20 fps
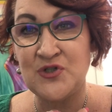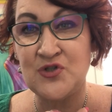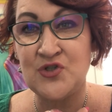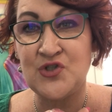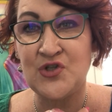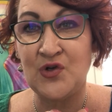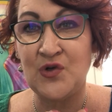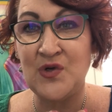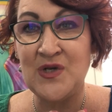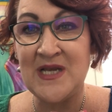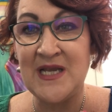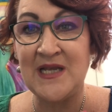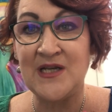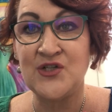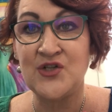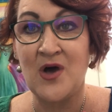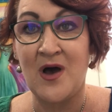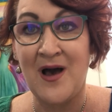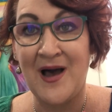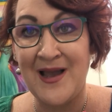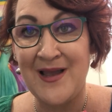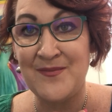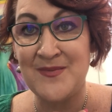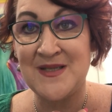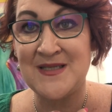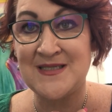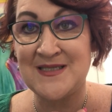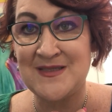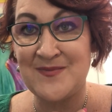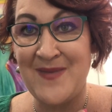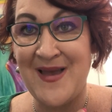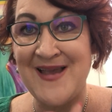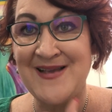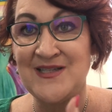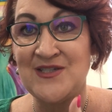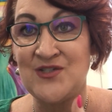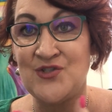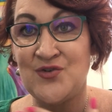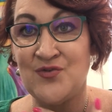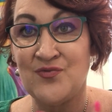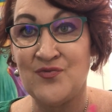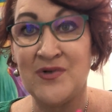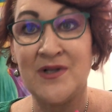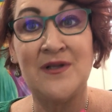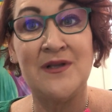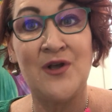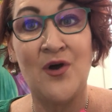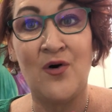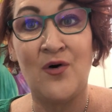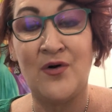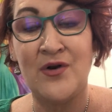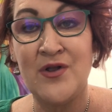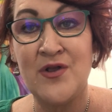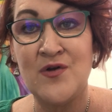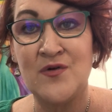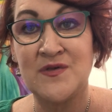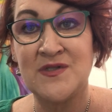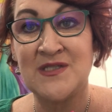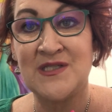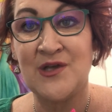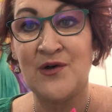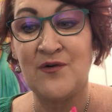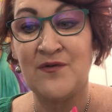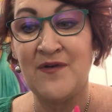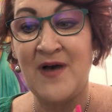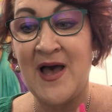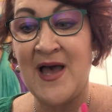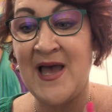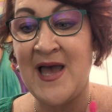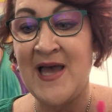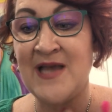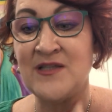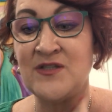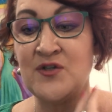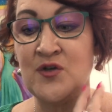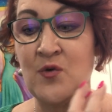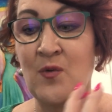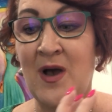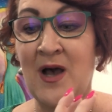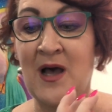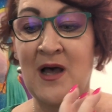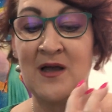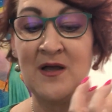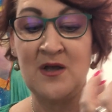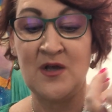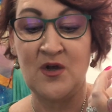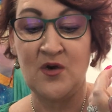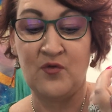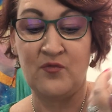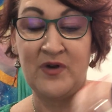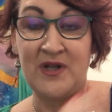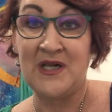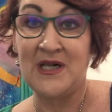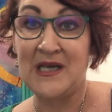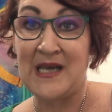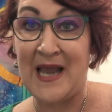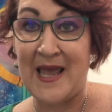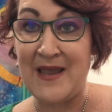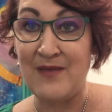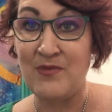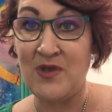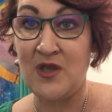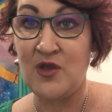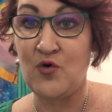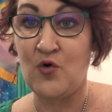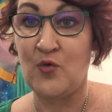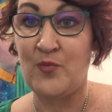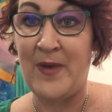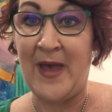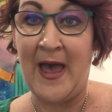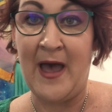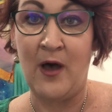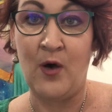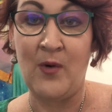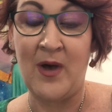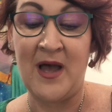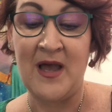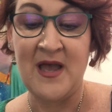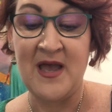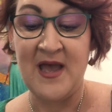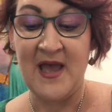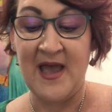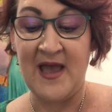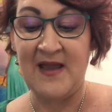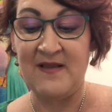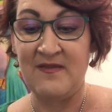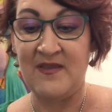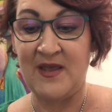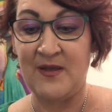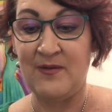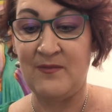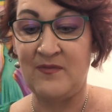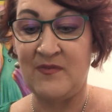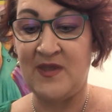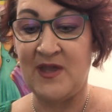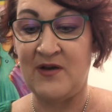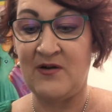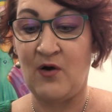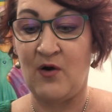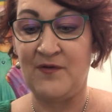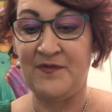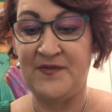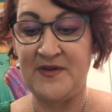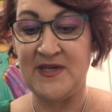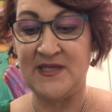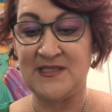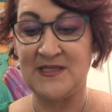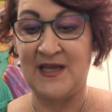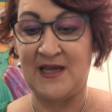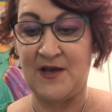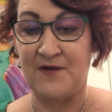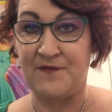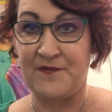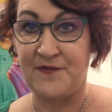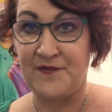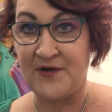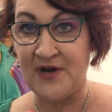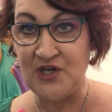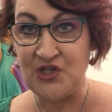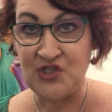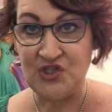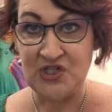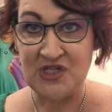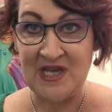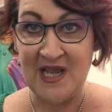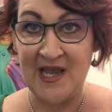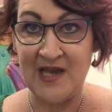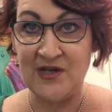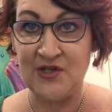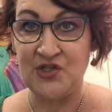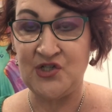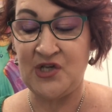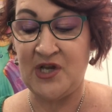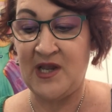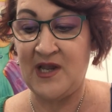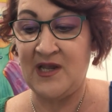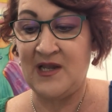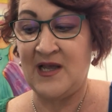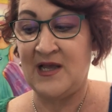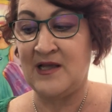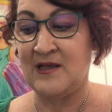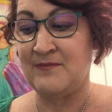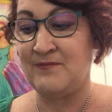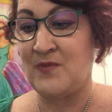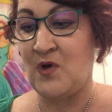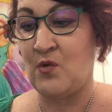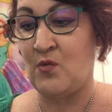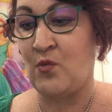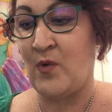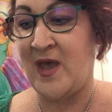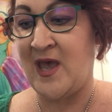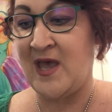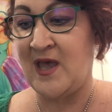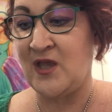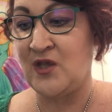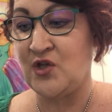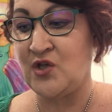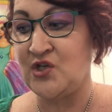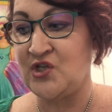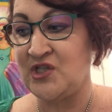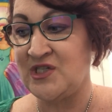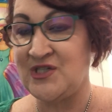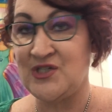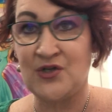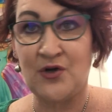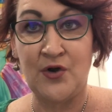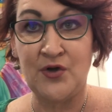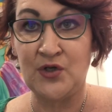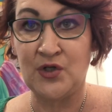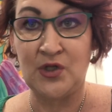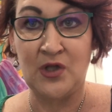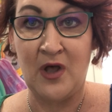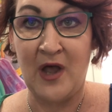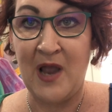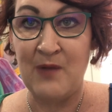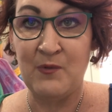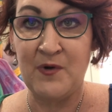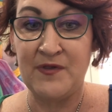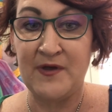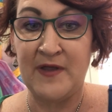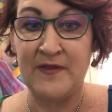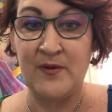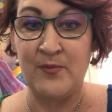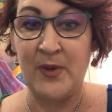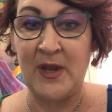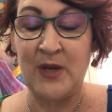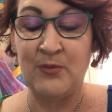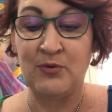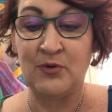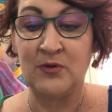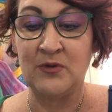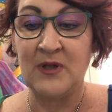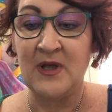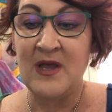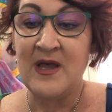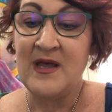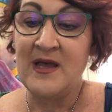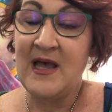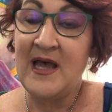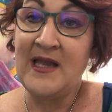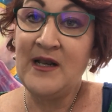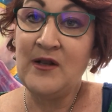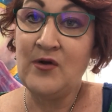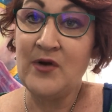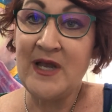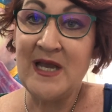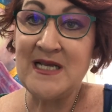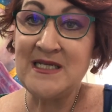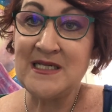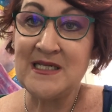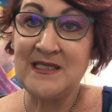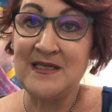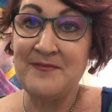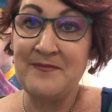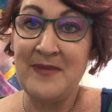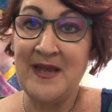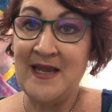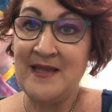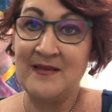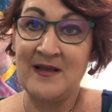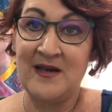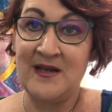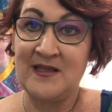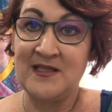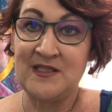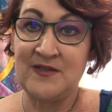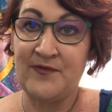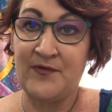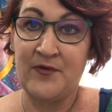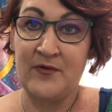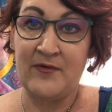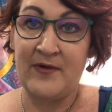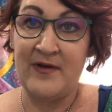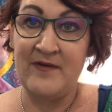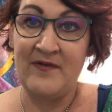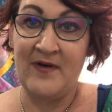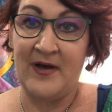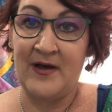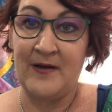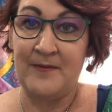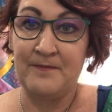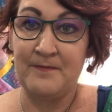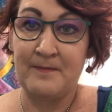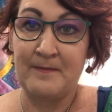you do need time and space to really honor yourself as you are reclaiming your power. And there often is like a friction energy where you just don't align with other people. And look, it doesn't mean that it's forever.